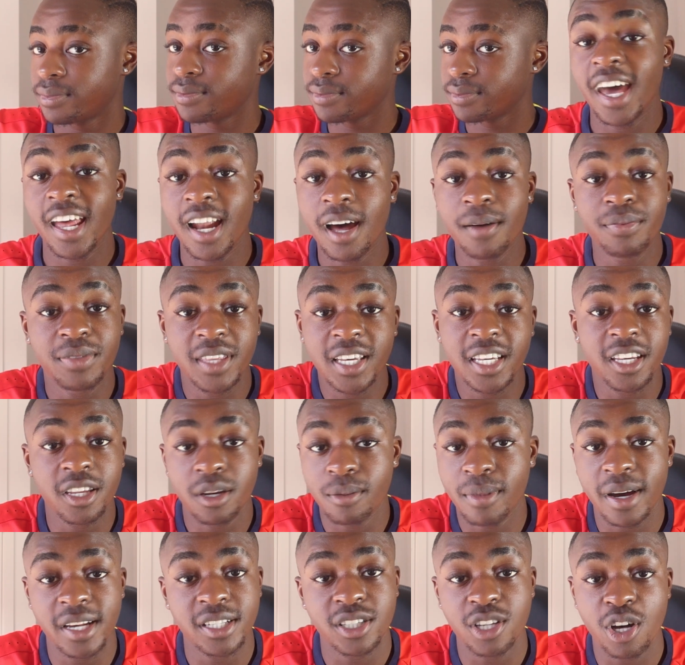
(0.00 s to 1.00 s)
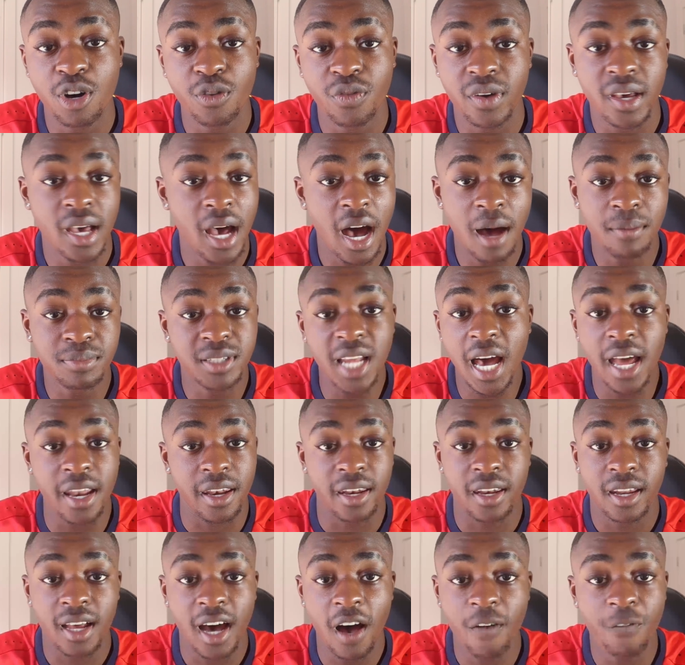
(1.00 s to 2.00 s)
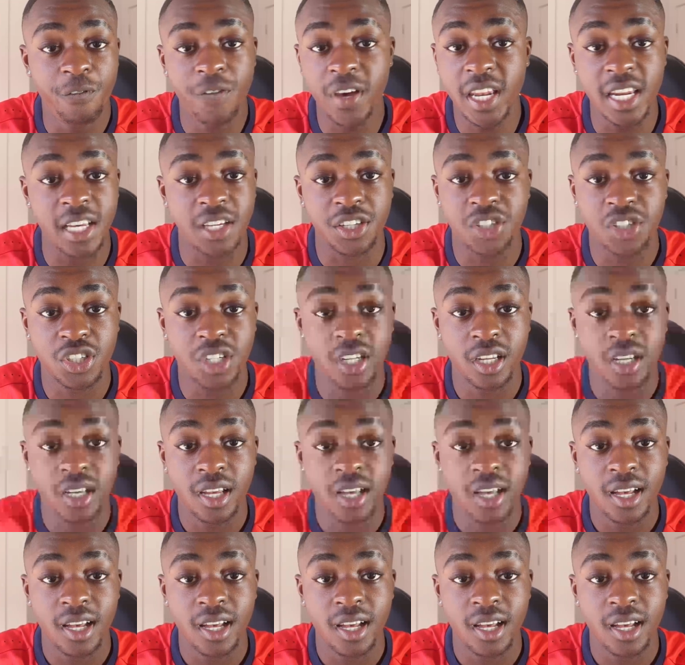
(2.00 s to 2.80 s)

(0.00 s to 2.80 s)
And I'm thinking to myself, I'm done. I'm finished.